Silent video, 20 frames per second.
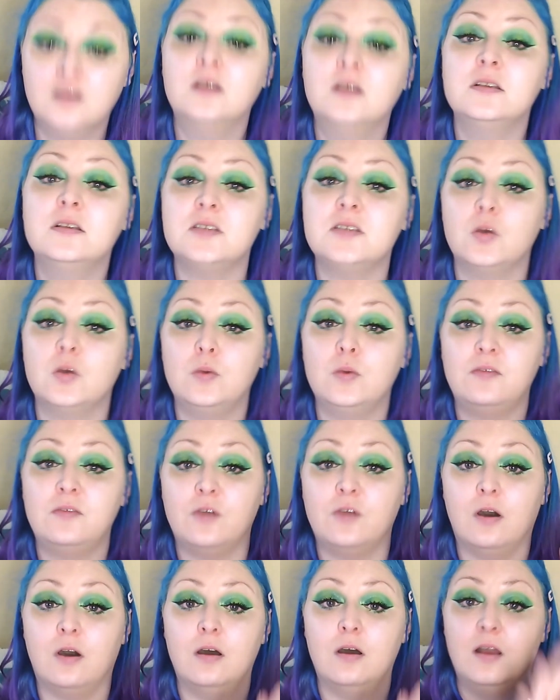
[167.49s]
So we've
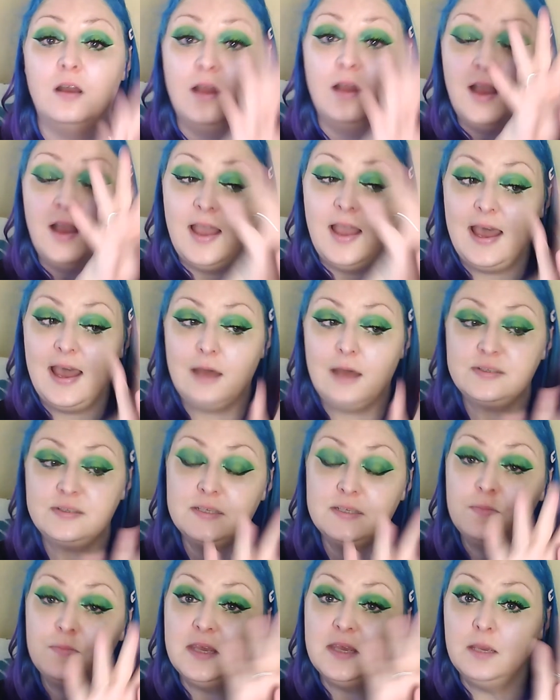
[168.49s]
got how
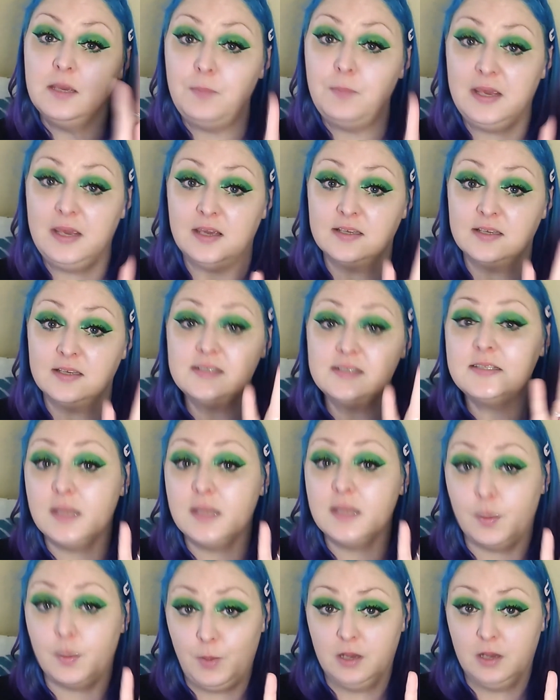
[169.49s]
something appears, the
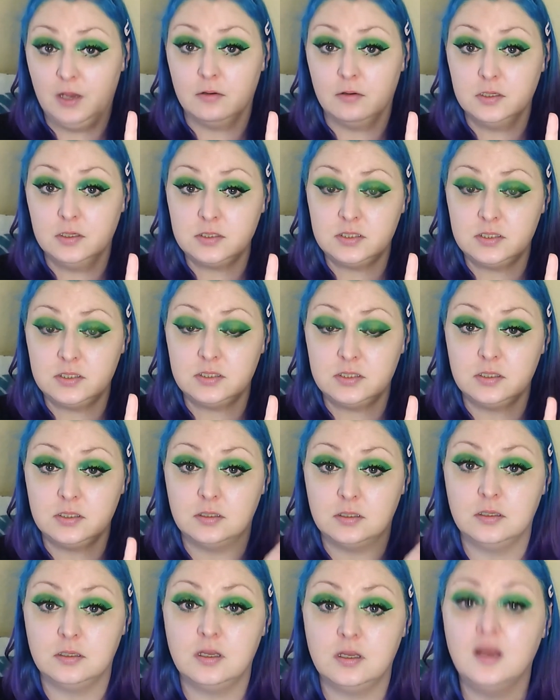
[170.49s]
appearance,
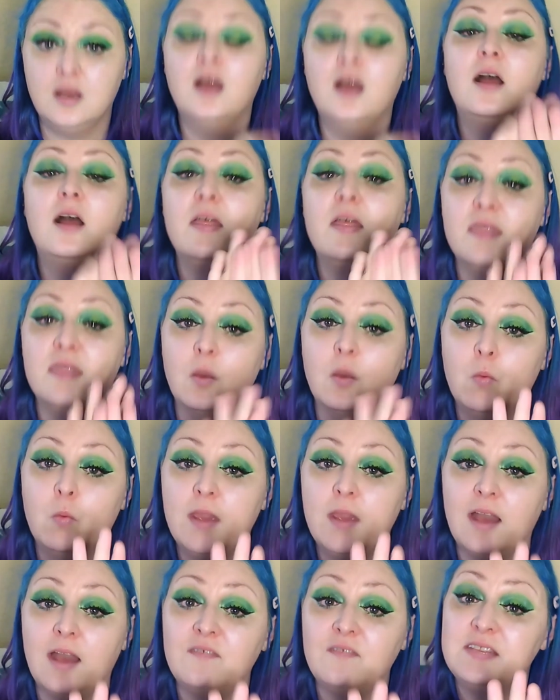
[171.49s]
then we
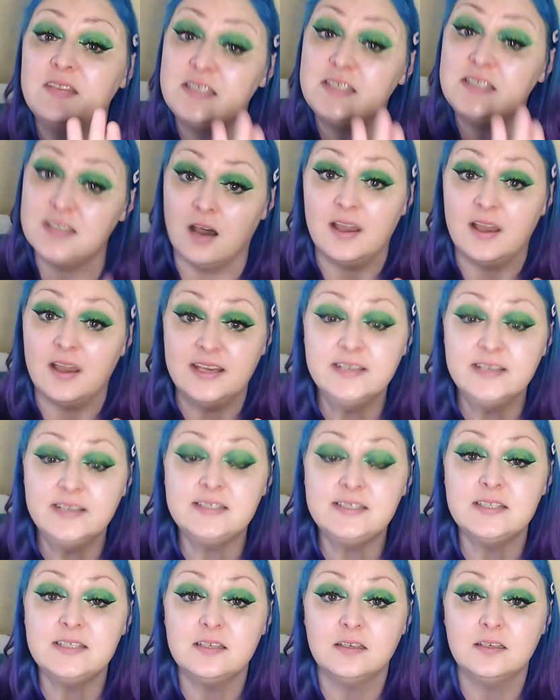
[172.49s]
have the
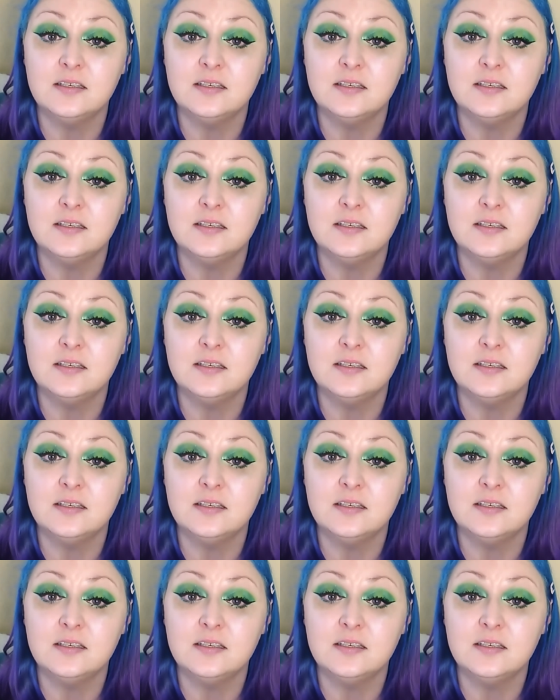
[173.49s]
size,